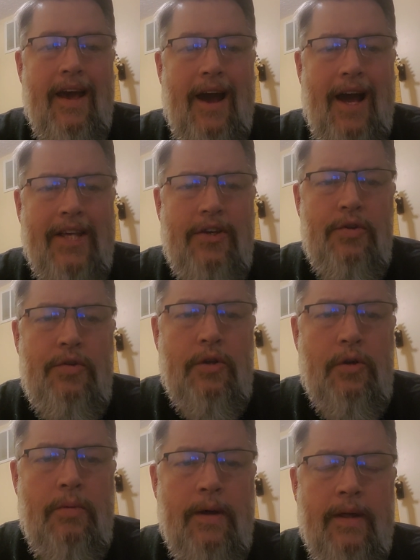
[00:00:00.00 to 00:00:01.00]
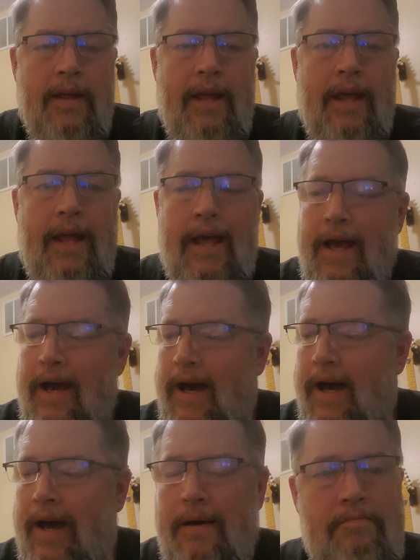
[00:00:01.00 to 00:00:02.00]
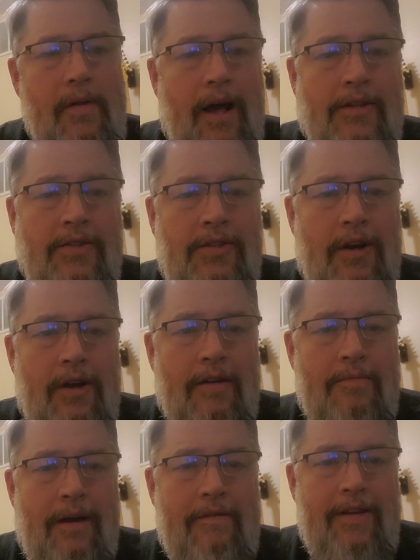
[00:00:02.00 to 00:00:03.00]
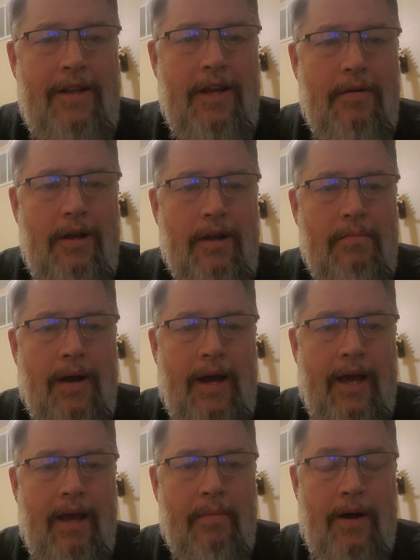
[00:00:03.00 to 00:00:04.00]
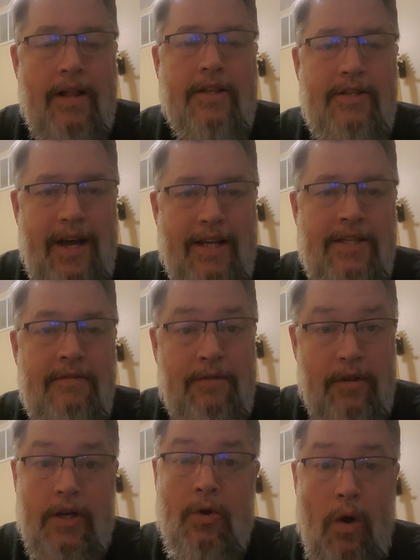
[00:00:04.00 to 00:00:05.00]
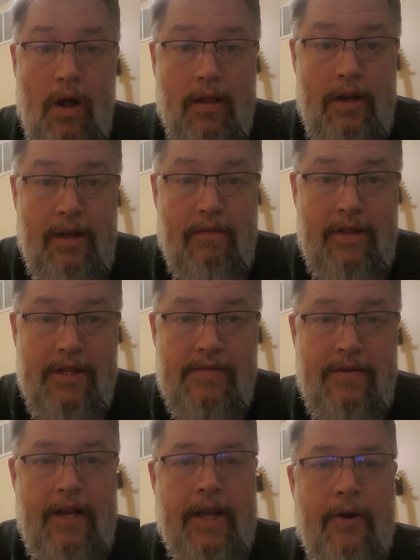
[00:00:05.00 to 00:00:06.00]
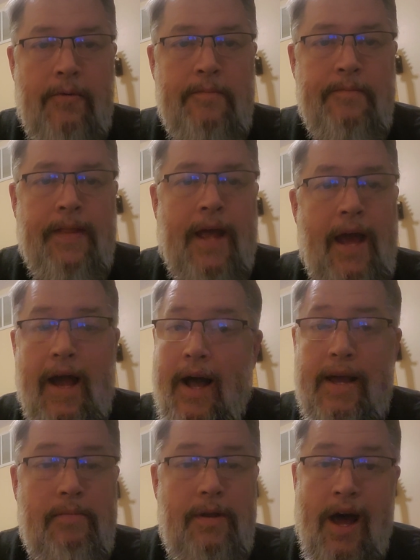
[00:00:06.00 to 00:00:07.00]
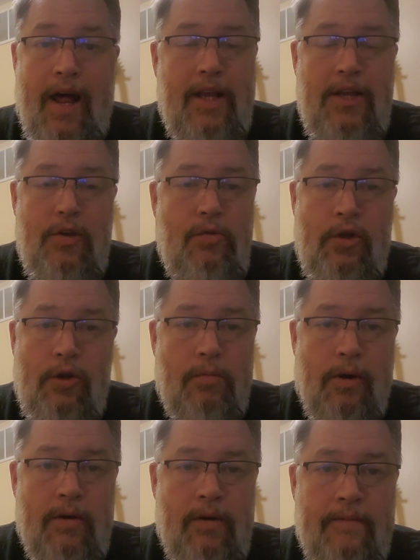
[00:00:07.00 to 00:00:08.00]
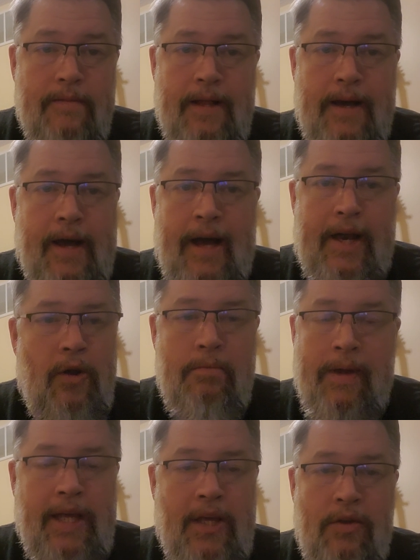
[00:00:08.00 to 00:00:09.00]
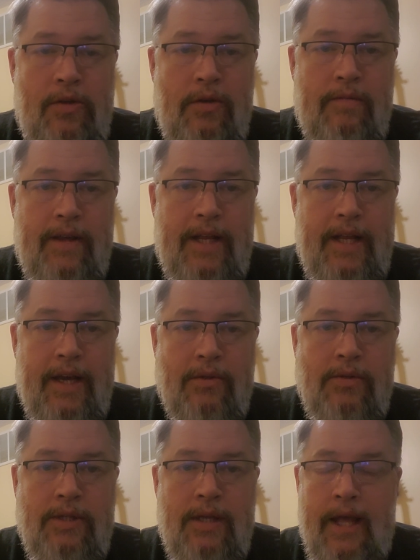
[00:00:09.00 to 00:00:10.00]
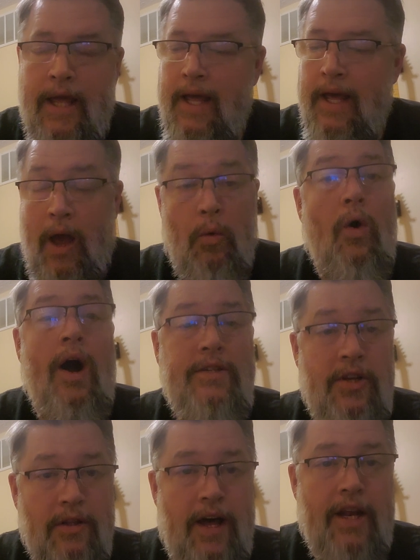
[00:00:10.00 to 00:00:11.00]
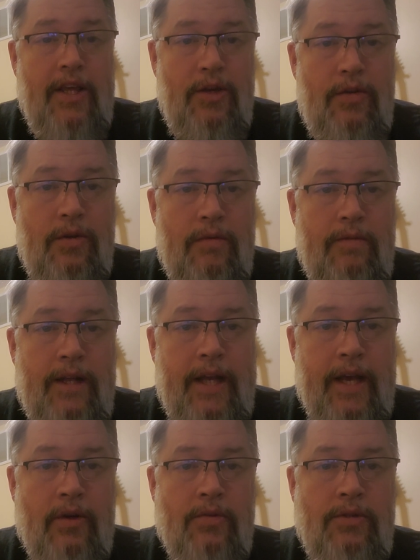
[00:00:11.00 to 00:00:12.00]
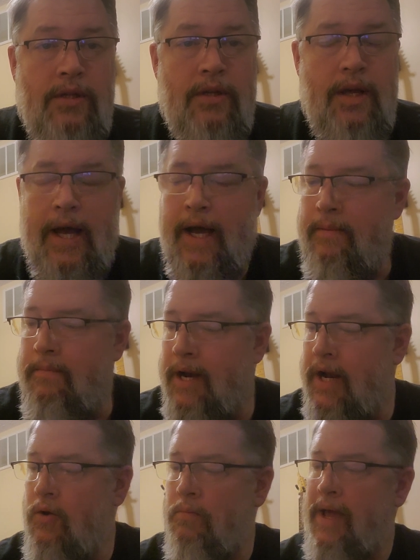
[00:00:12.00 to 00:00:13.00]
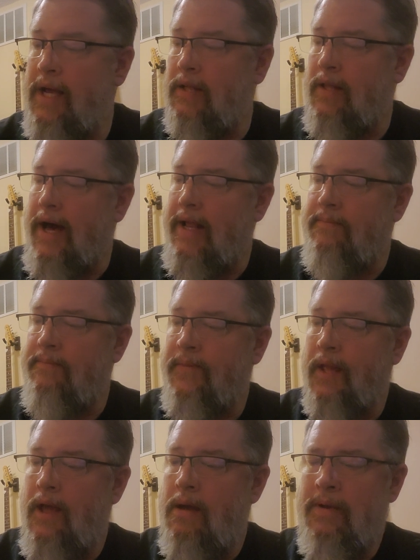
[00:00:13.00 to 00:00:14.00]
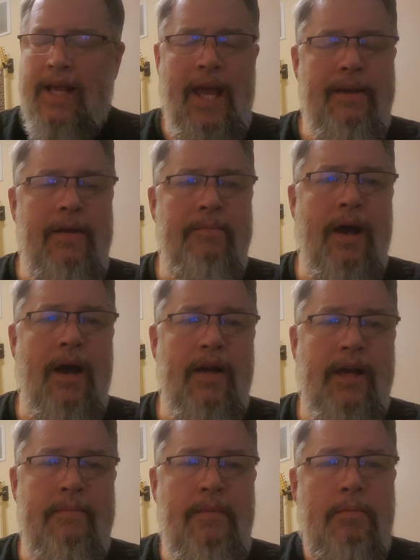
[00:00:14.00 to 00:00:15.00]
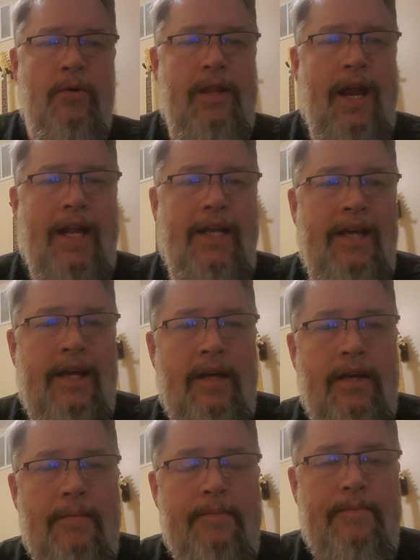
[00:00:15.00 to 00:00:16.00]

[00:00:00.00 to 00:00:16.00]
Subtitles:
Hi YouTube. I'll start off my video here by apologizing for the quality of this video. I am not a YouTuber. I don't make YouTube videos. I watch a lot of YouTube videos, but I don't make a lot. But I came up with an idea